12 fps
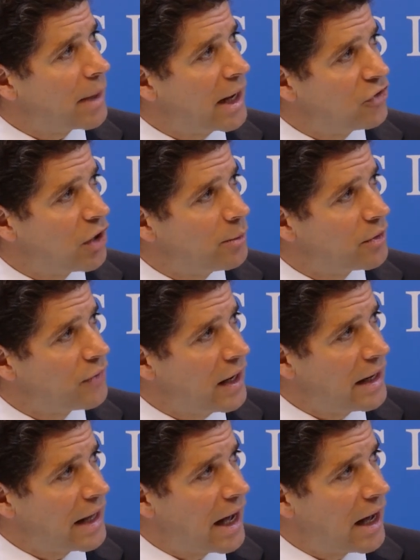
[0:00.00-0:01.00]
In terms of
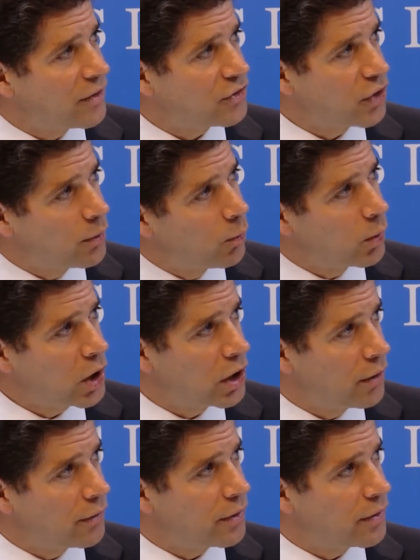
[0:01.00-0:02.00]
India, so,
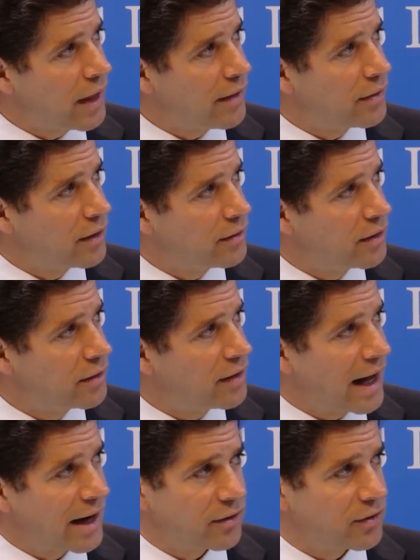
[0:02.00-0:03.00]
the
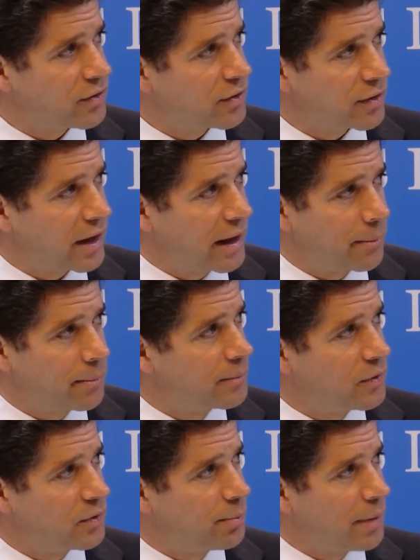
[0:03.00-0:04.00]
data's
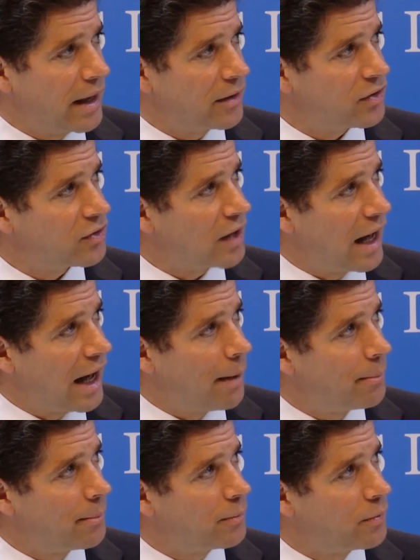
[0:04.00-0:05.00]
sparse.
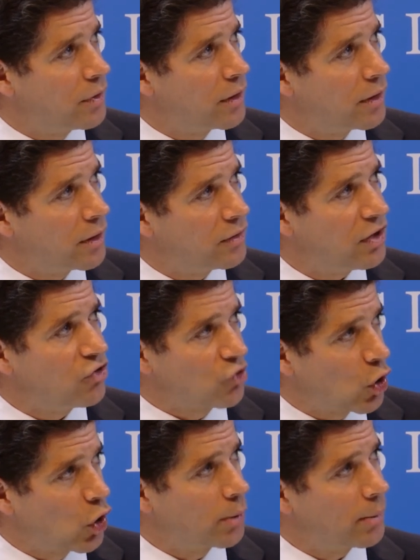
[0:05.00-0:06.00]
The
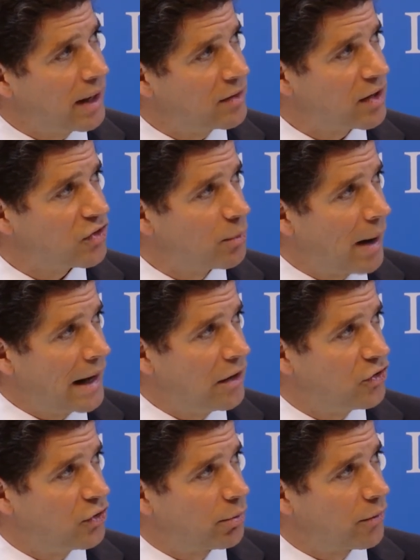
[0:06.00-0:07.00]
digital economy is
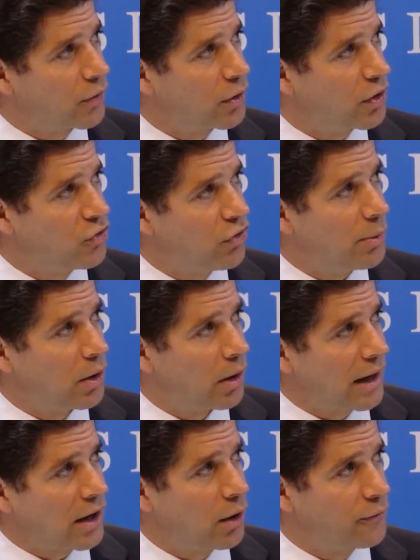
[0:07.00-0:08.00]
estimated to contribute,
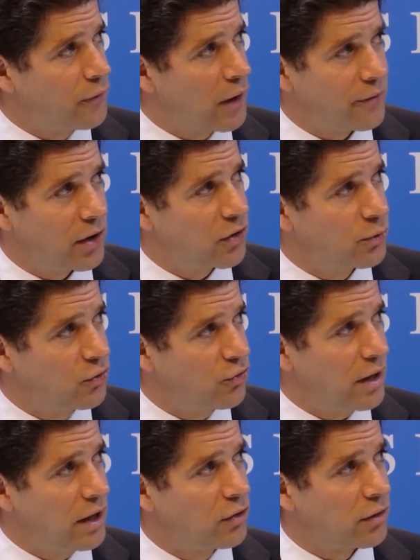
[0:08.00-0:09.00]
$500 to $1
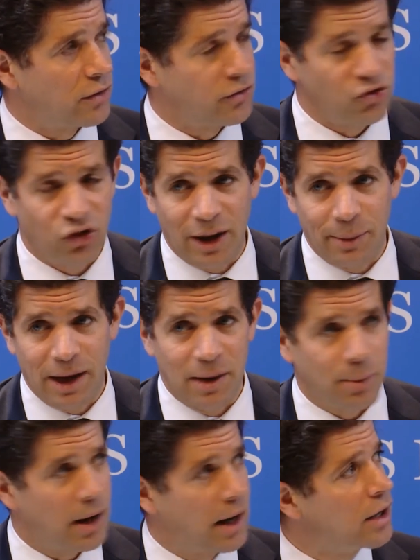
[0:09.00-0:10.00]
trillion in
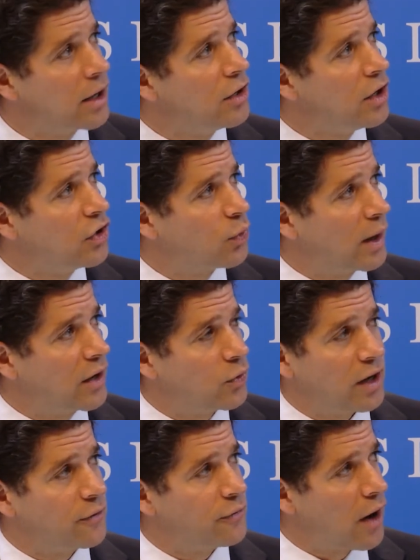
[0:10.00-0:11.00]
GDP by
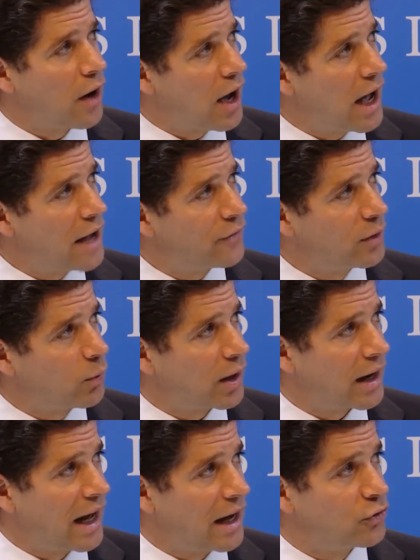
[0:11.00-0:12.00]
2025, and
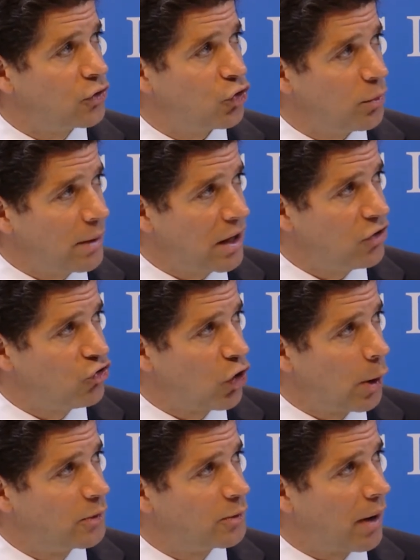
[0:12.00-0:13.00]
1.5 to 2 million
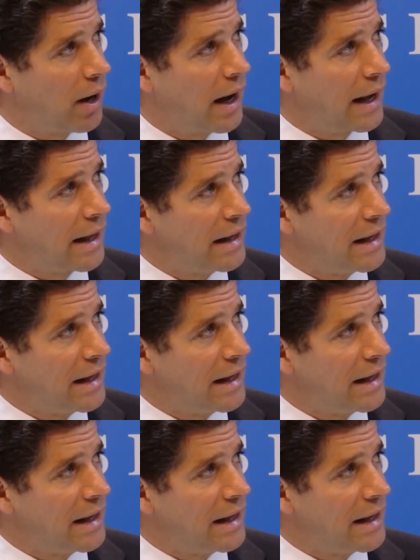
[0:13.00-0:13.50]
jobs by